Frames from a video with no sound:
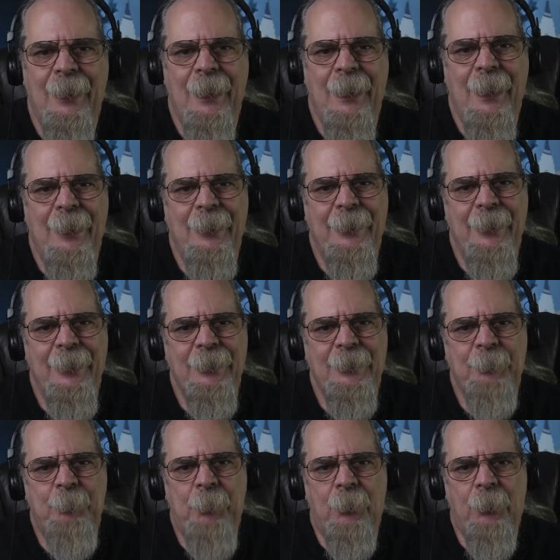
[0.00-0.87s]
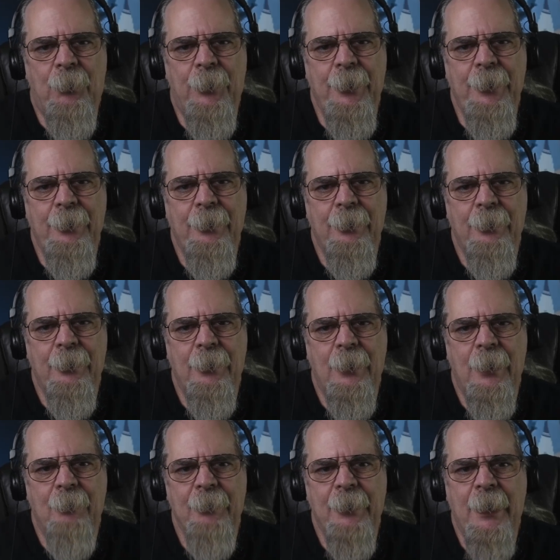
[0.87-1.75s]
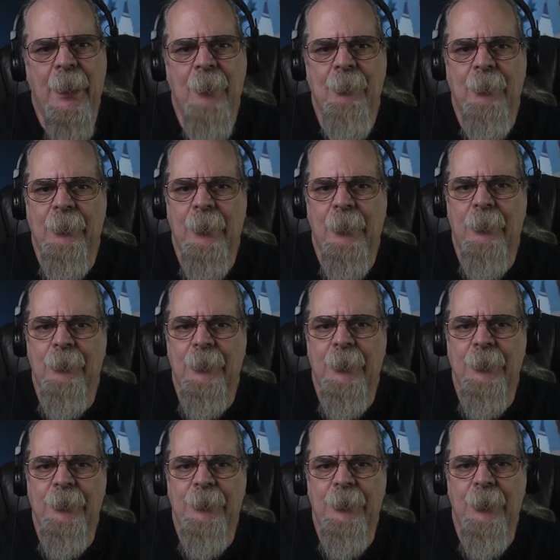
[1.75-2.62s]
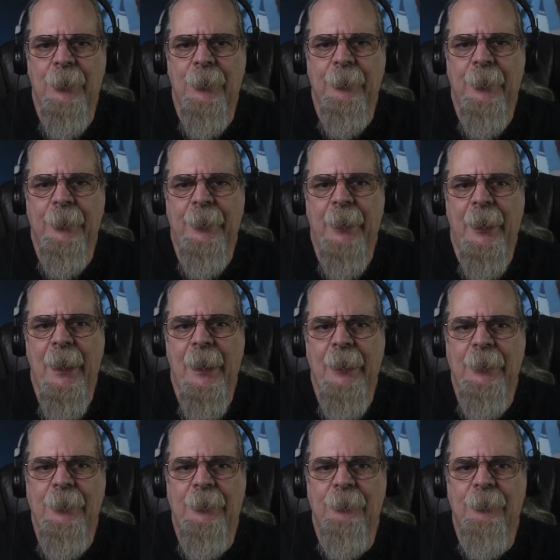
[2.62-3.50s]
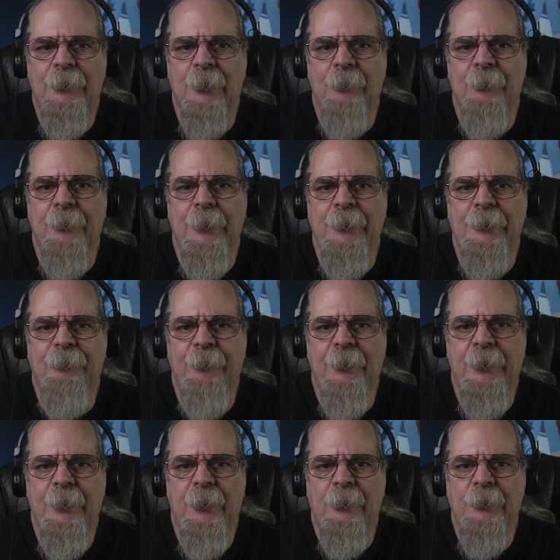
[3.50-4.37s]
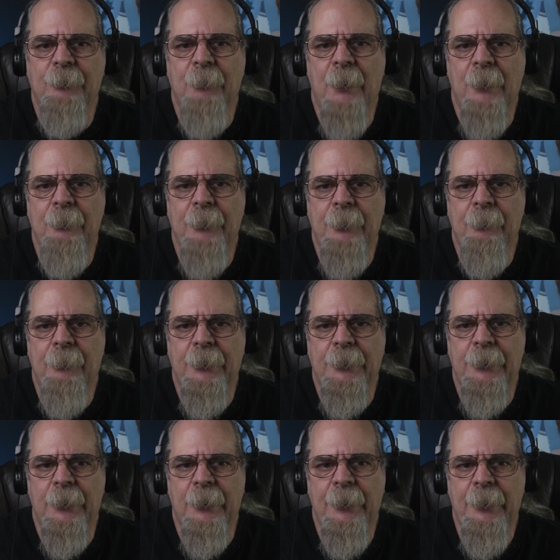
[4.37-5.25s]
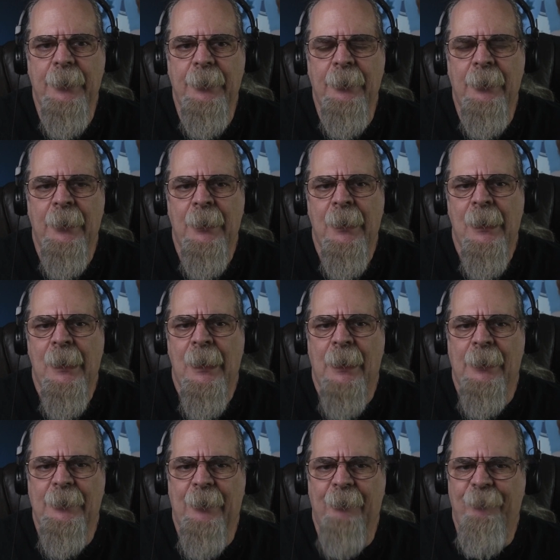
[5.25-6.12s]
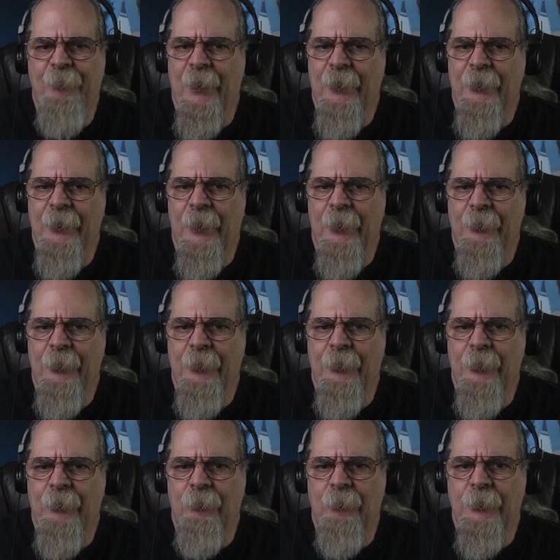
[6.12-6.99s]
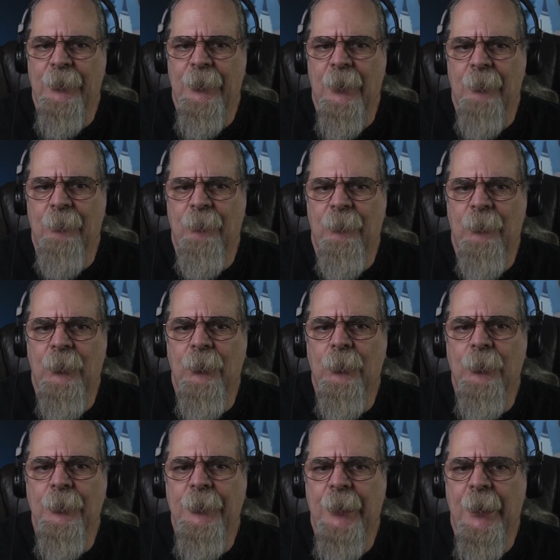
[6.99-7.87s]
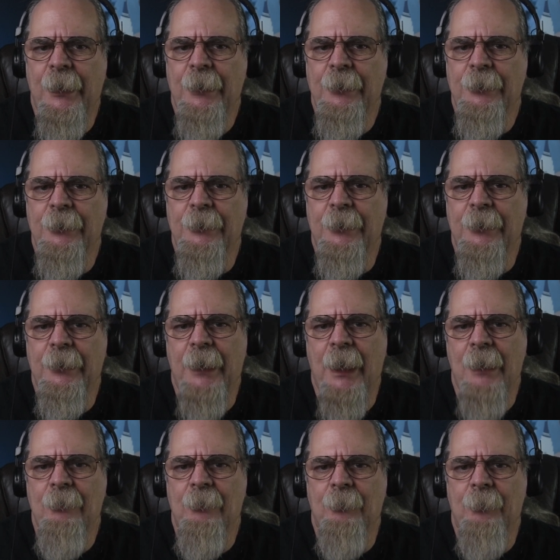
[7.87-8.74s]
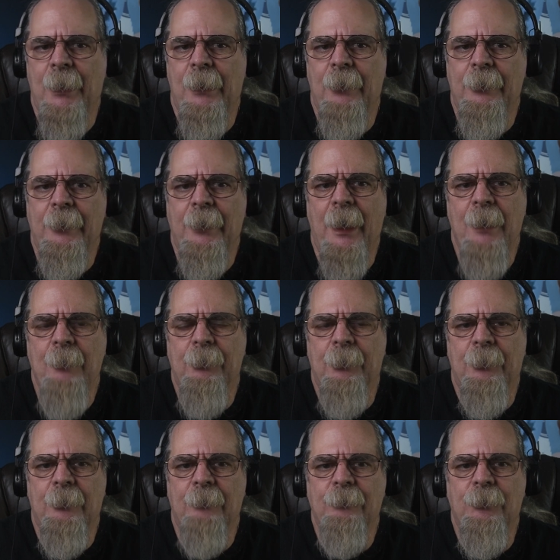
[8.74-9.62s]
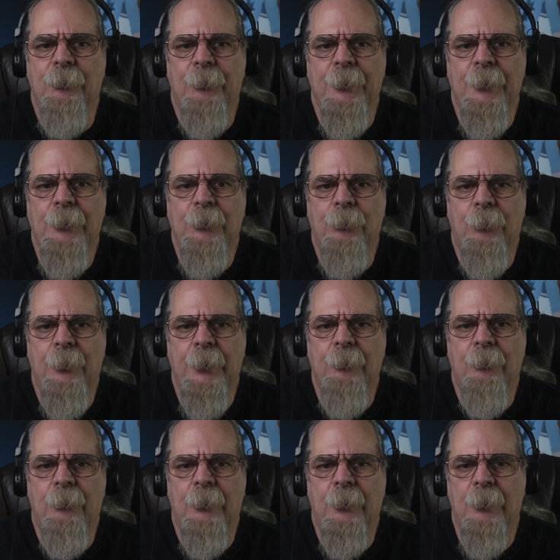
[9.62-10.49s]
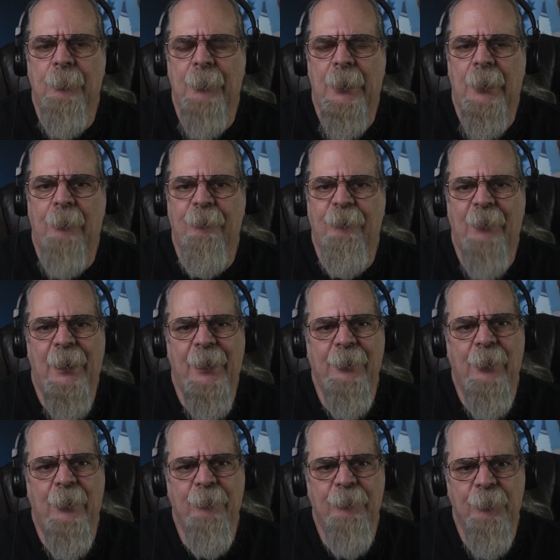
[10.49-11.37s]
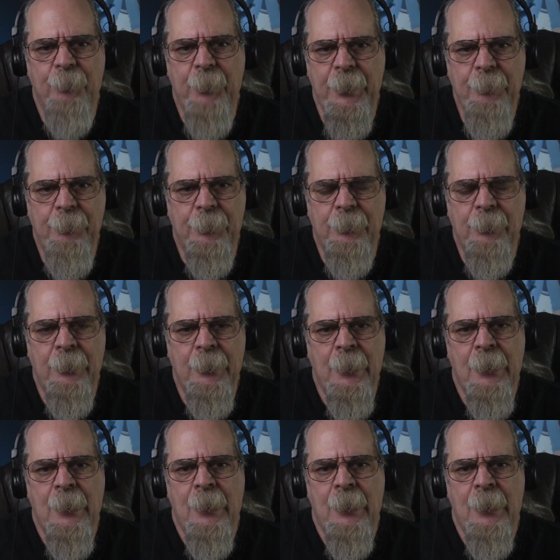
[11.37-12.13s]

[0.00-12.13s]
At this point, I became a little concerned that the age of some of these videos might be misleading, as I found out that there were some rule changes that came about in April of 2021 about flight over people